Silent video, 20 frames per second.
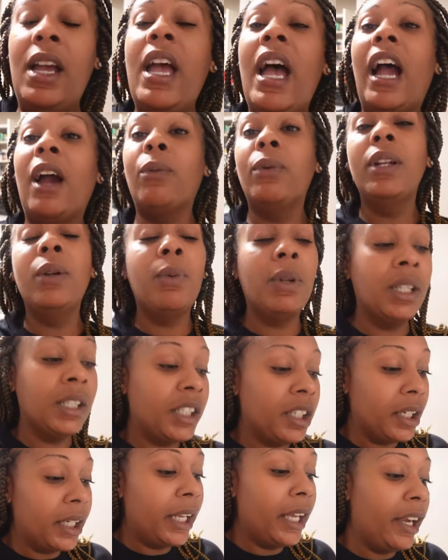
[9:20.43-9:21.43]
I really want to
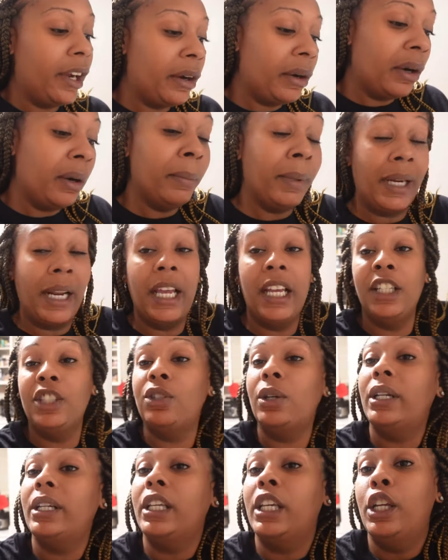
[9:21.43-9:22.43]
turn the air on, but I ain't
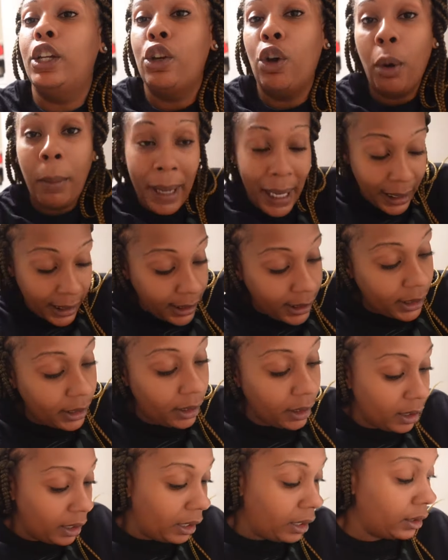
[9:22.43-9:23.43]
trying to get nobody
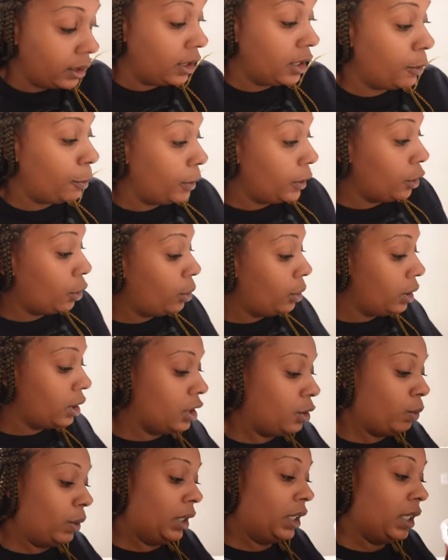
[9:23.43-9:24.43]
sick, y'all. This be the
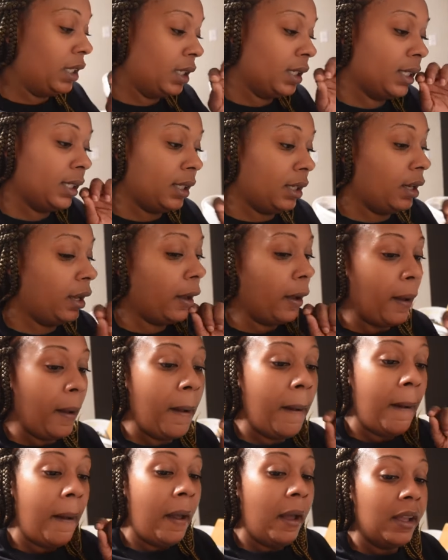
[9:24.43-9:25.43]
quickest way to get sick.
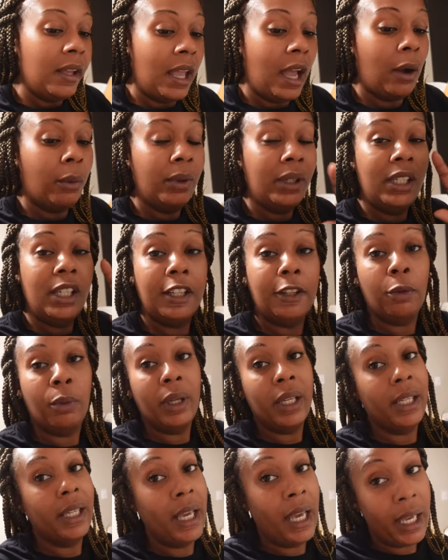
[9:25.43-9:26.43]
Y'all, we dealing
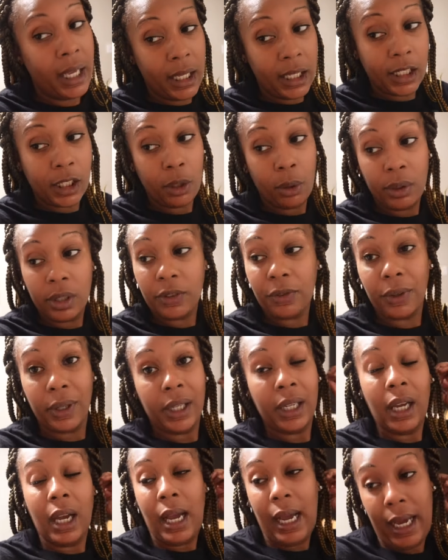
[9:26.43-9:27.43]
with gas, so it's
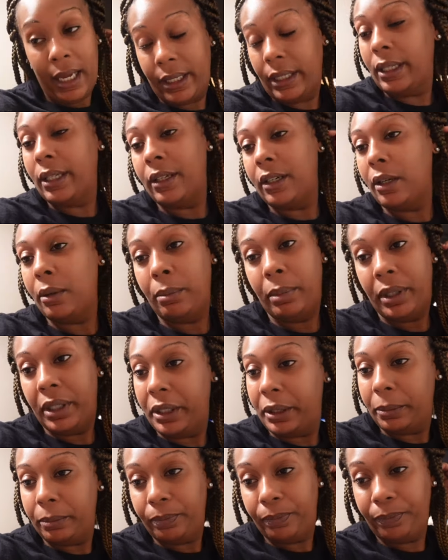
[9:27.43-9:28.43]
freaking hot in here,
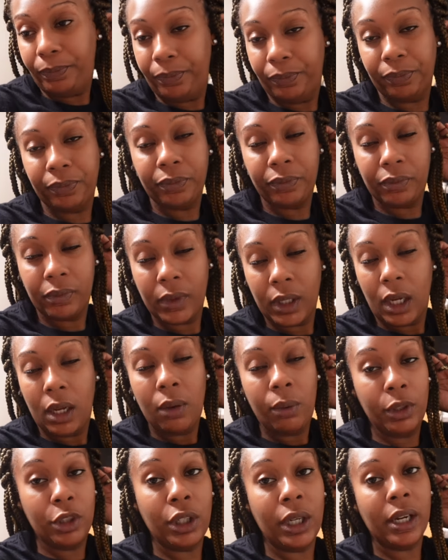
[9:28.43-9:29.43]
but
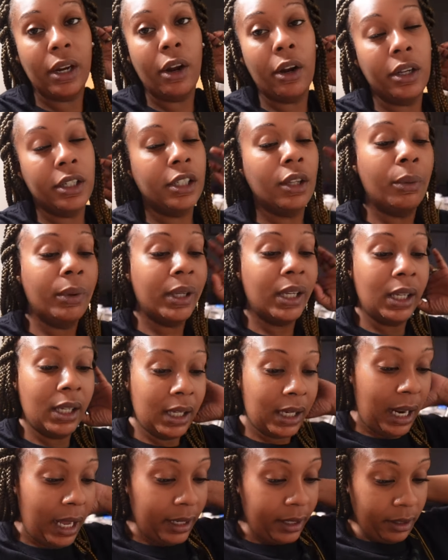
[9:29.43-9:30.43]
we trying to hurry so we can
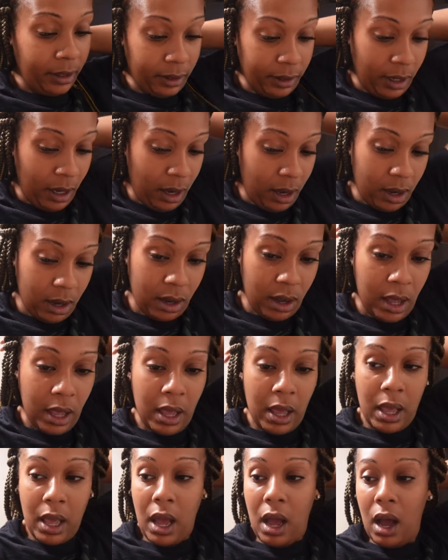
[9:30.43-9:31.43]
get out of here, y'all.
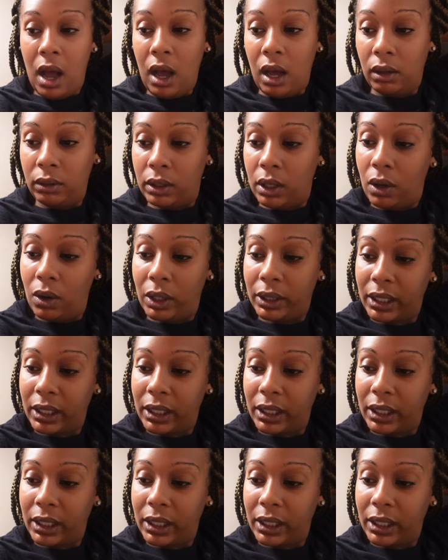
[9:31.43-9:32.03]
I don't know.